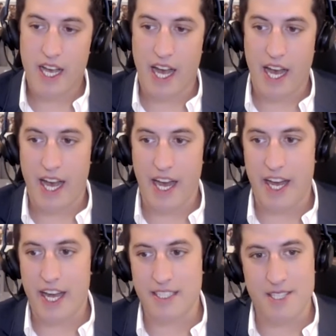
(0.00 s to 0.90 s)

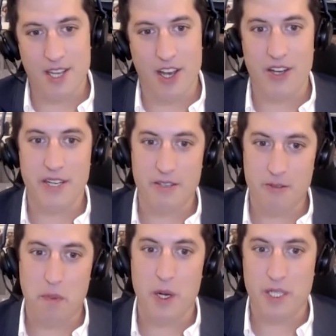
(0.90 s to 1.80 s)
And so you
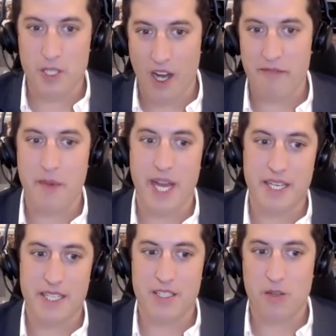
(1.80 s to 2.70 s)
push off
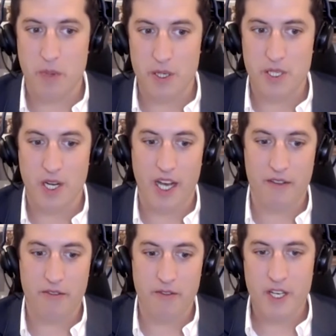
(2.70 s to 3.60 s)
maintenance, you push off